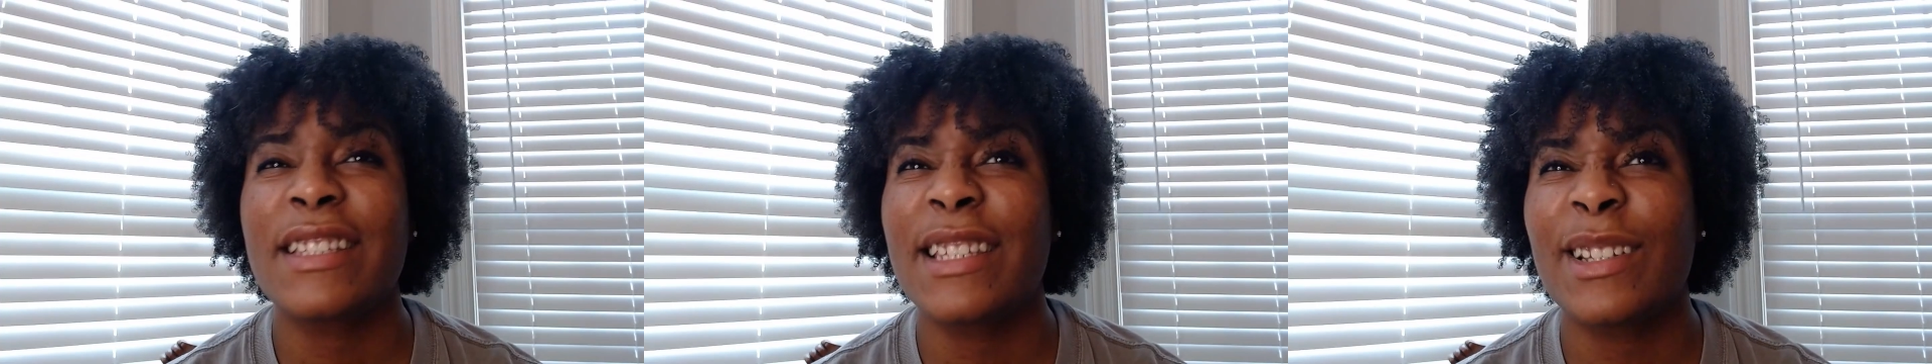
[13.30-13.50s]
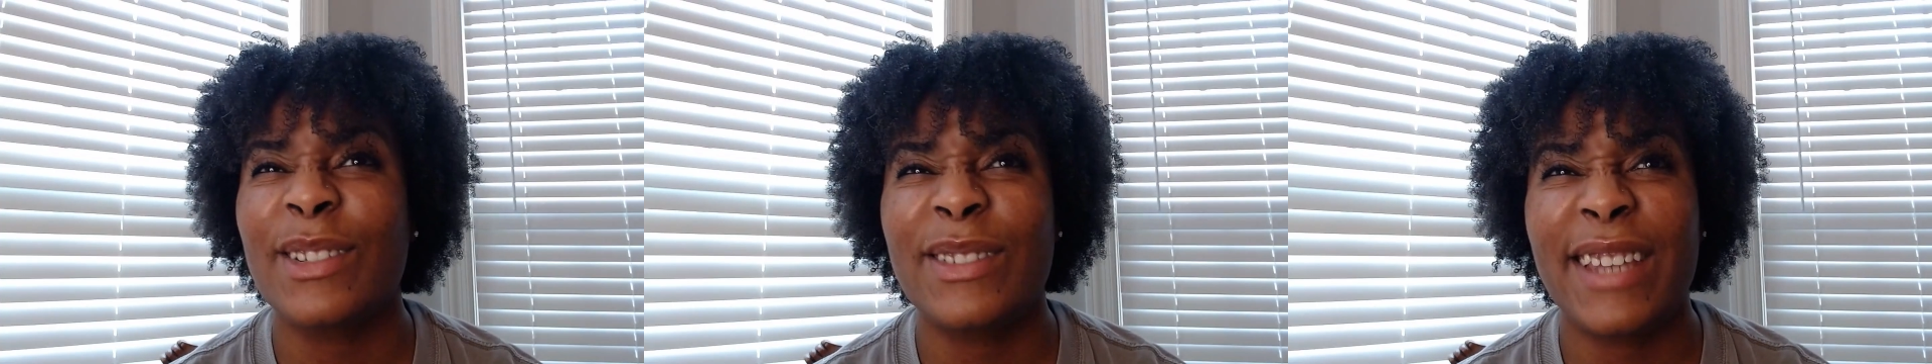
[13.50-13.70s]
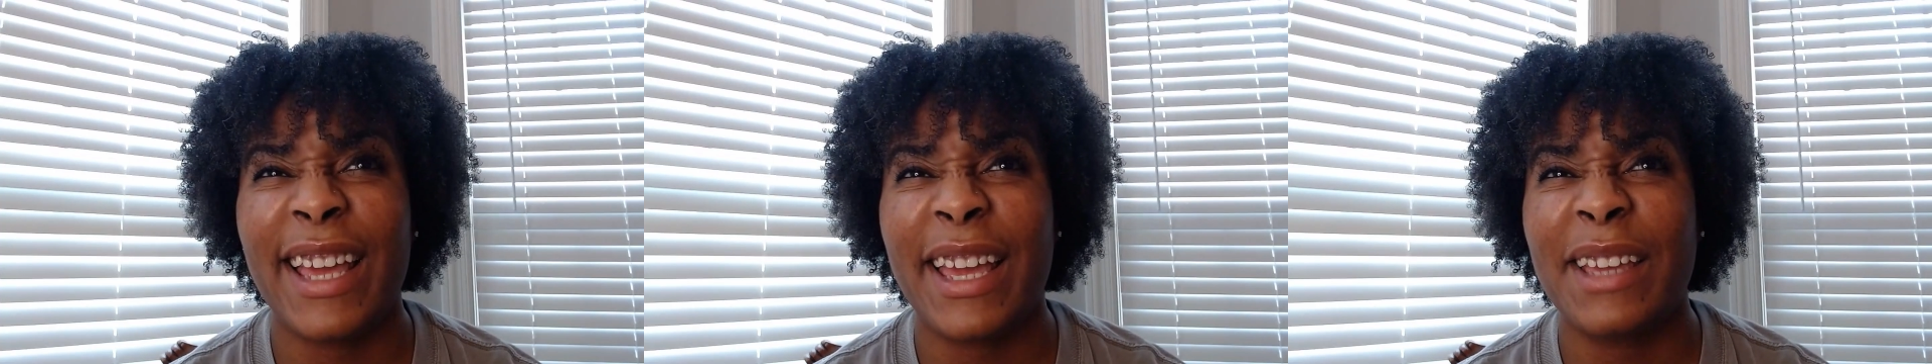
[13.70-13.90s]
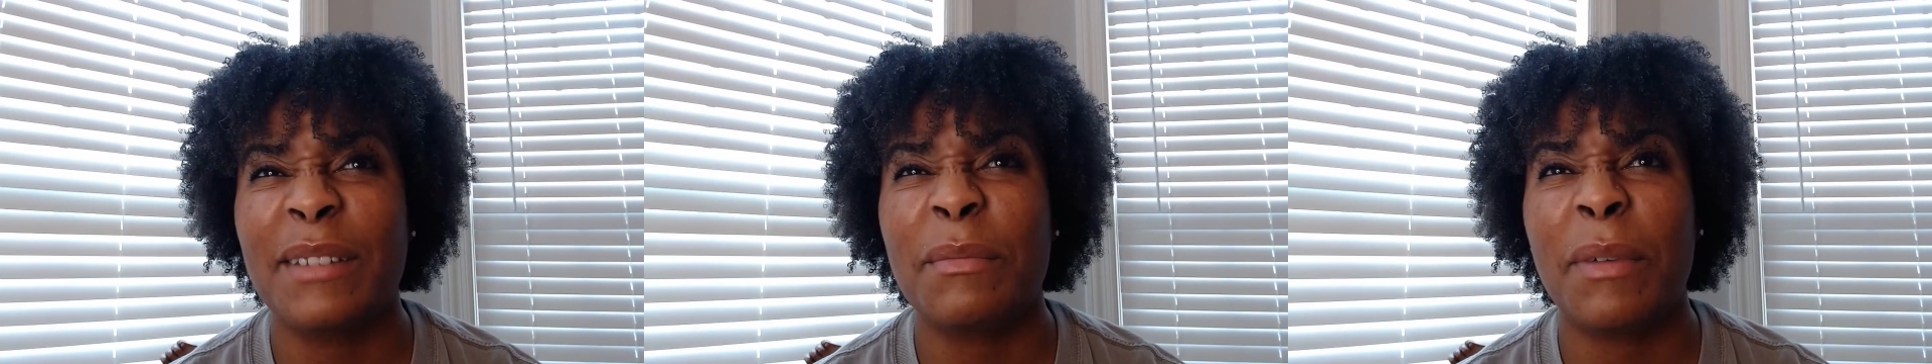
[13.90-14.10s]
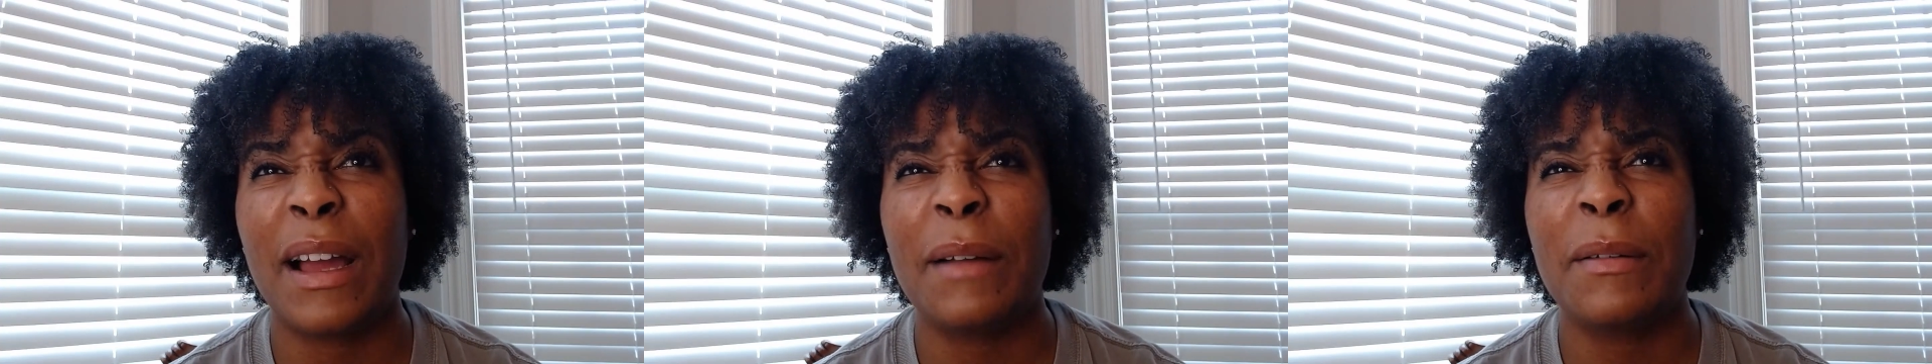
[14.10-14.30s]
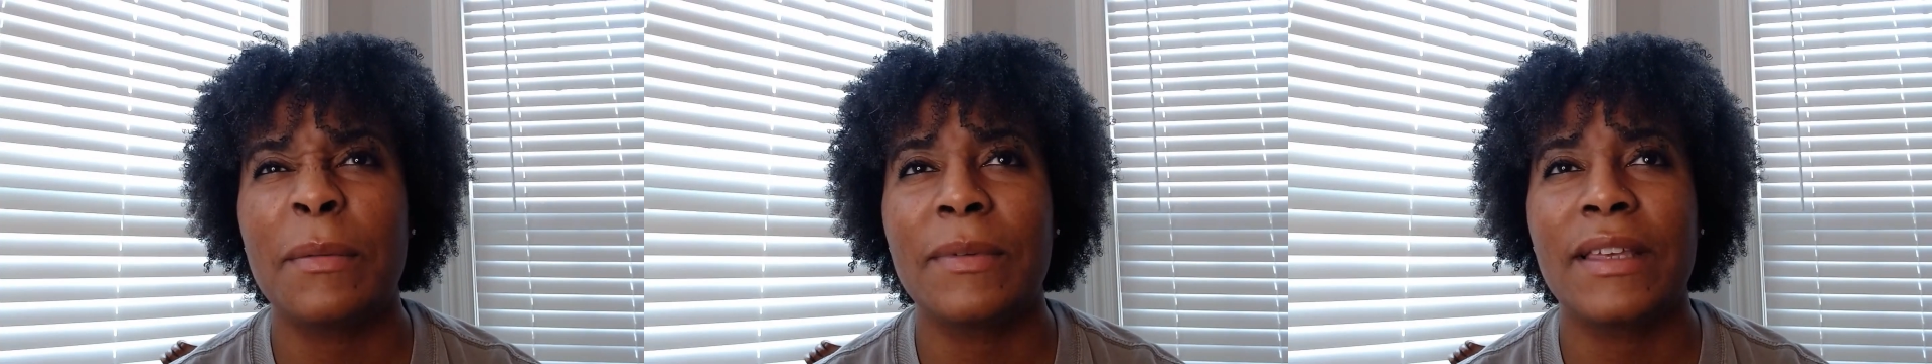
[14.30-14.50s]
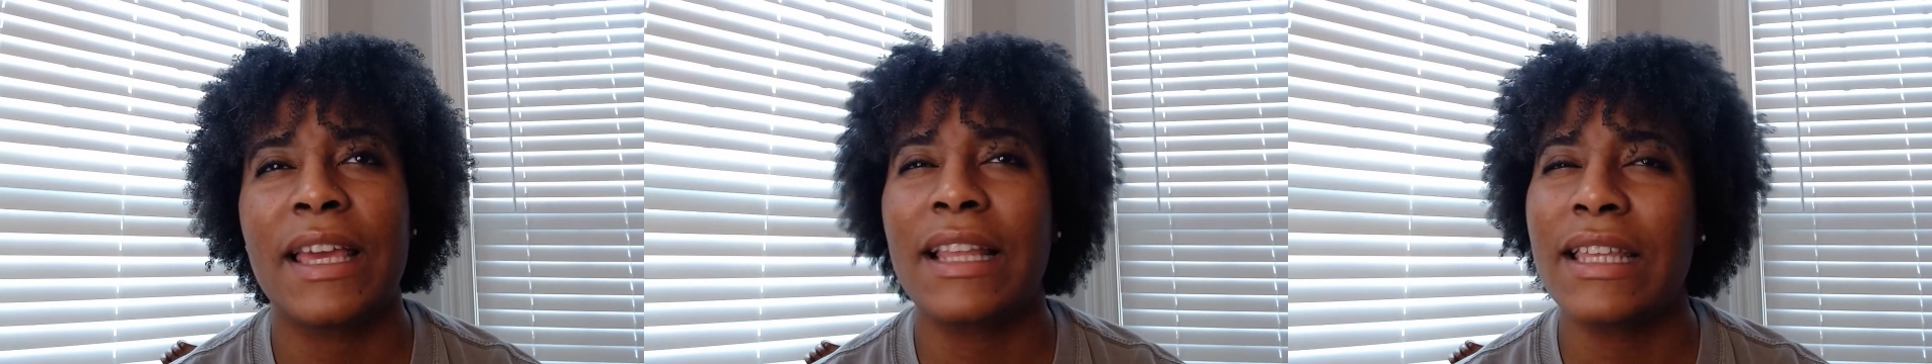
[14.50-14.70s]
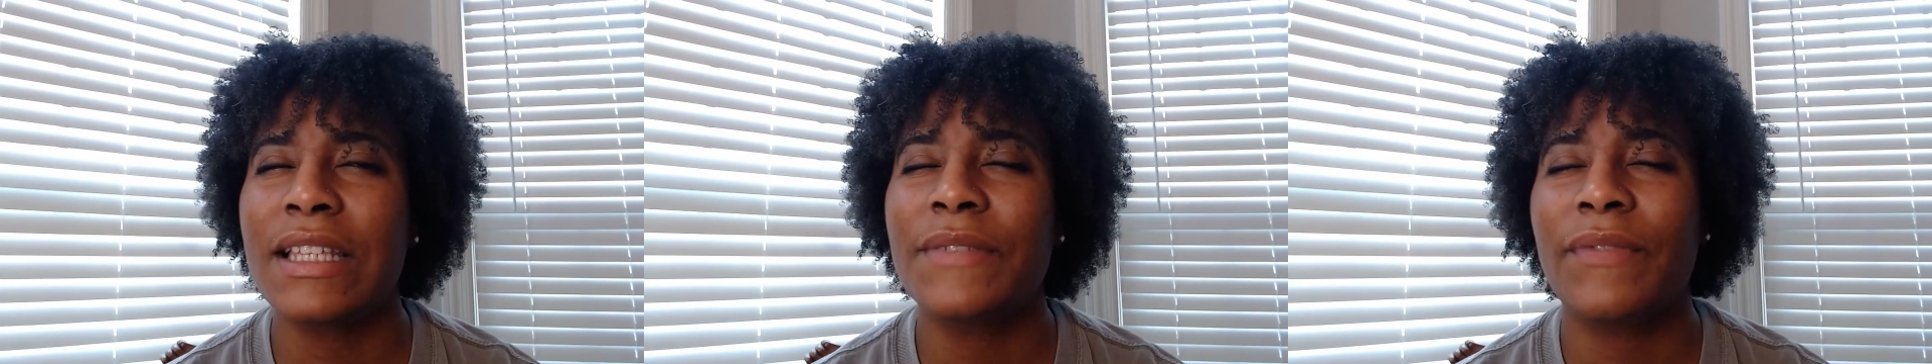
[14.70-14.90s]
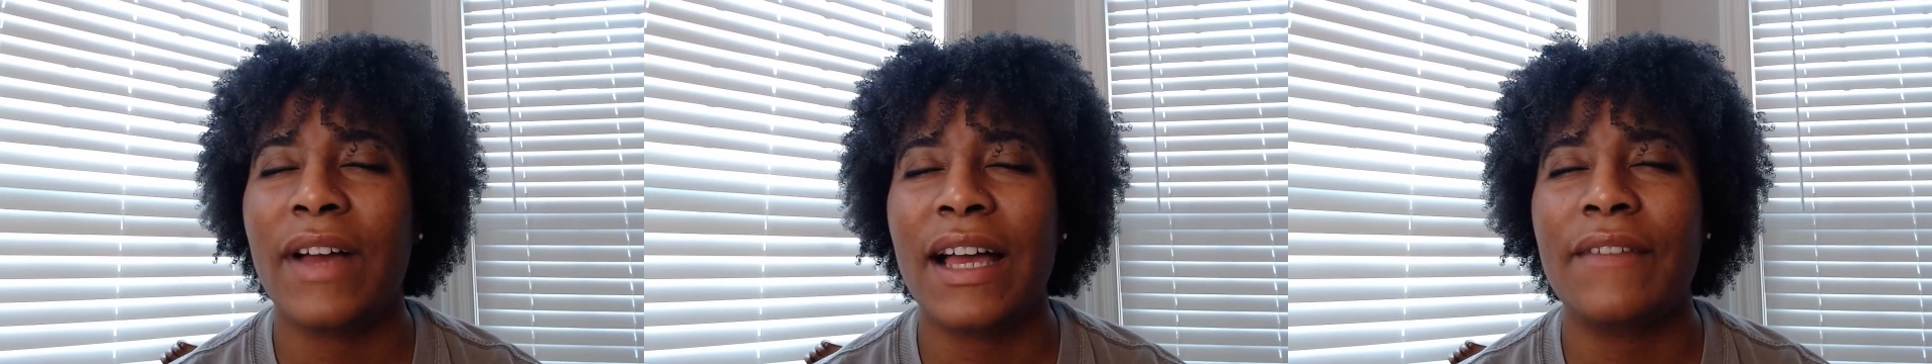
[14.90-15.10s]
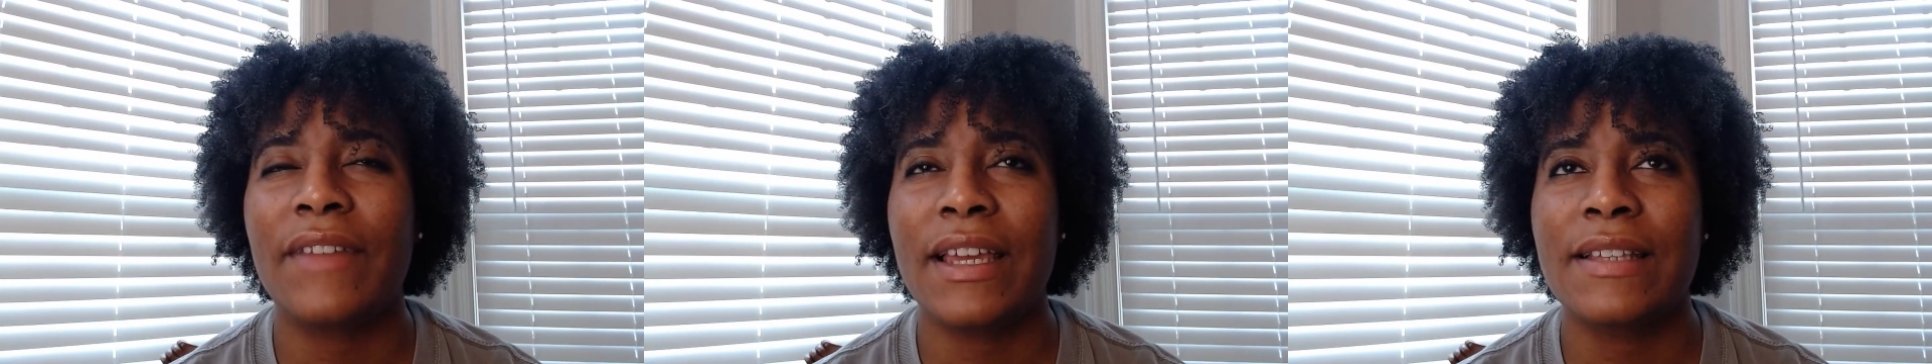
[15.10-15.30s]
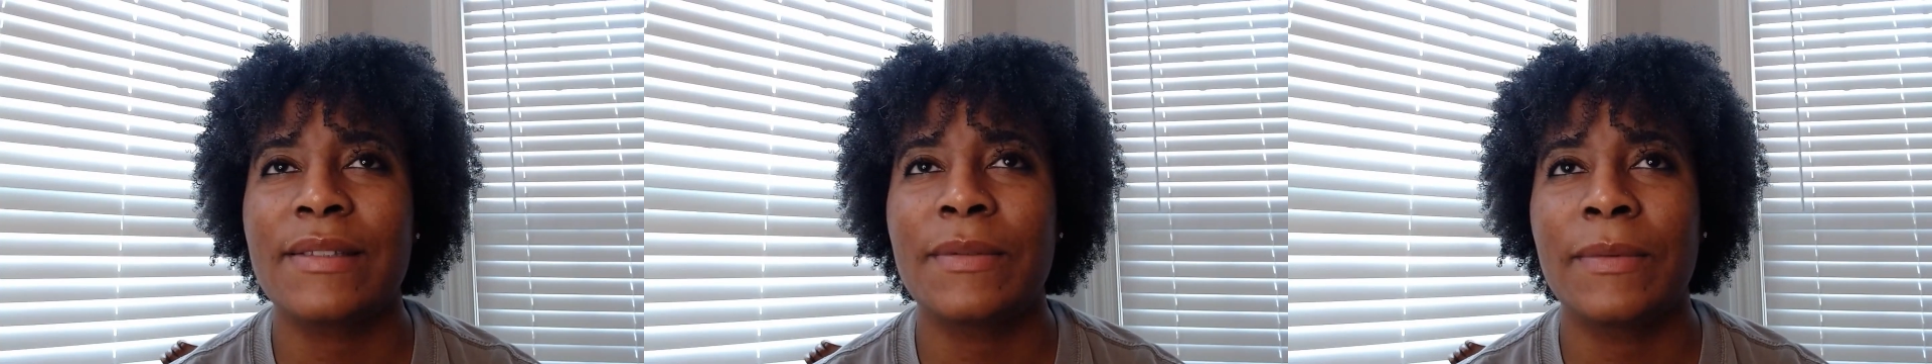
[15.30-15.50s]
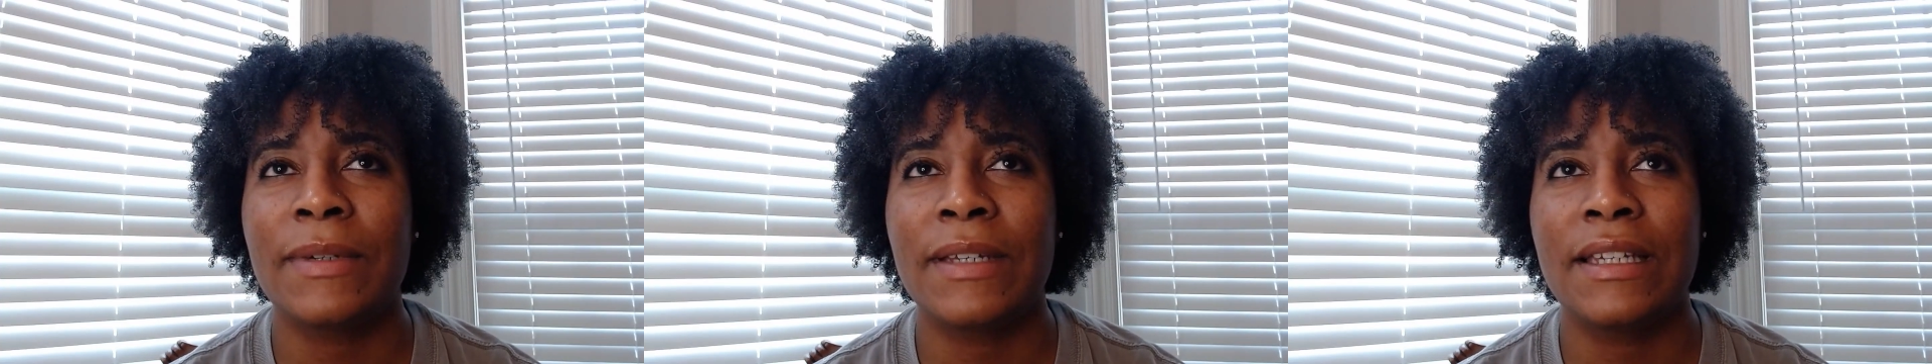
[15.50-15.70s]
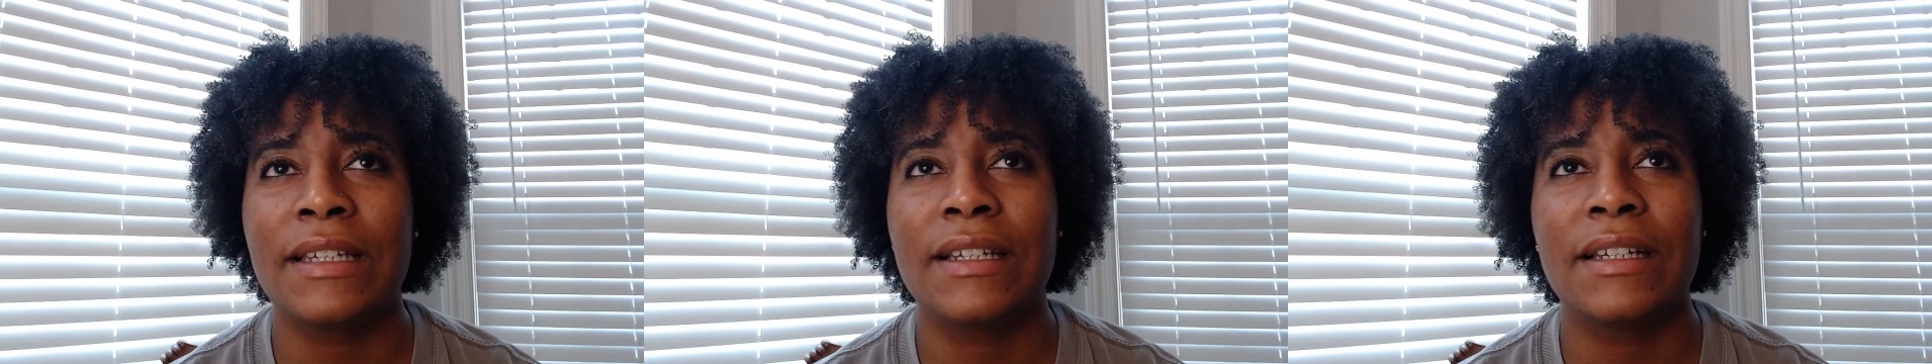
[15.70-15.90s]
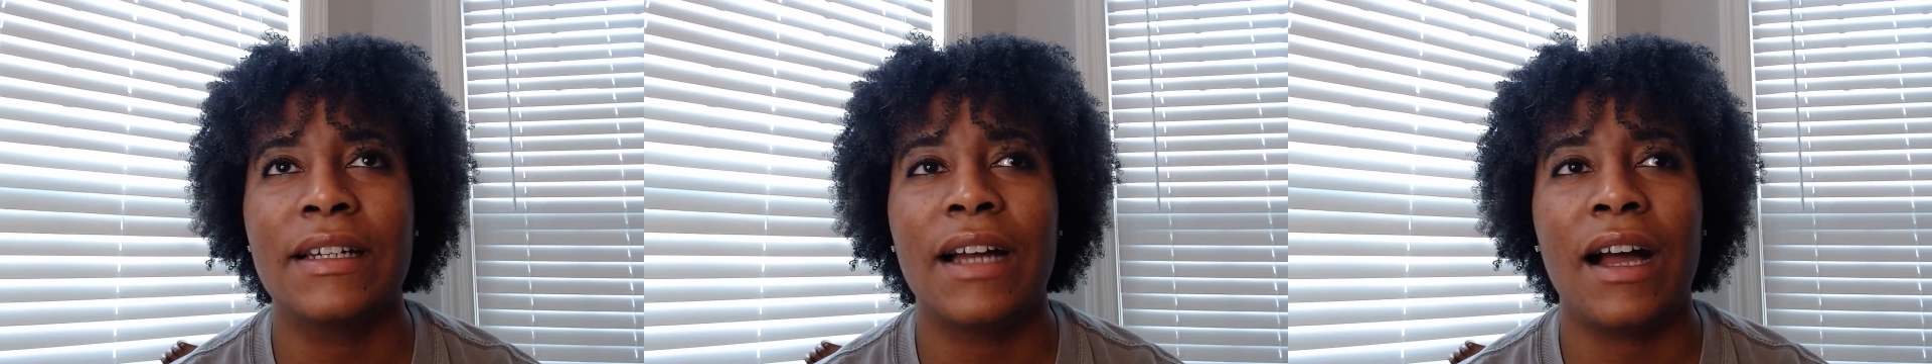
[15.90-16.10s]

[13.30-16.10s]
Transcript: single day, probably at least 5 days a week,